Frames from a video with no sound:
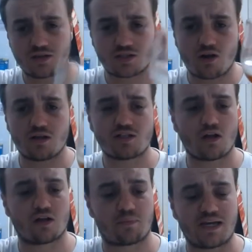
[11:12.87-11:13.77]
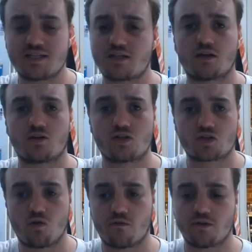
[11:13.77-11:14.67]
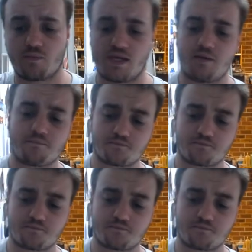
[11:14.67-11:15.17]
a solid B. It's still a good score for the B.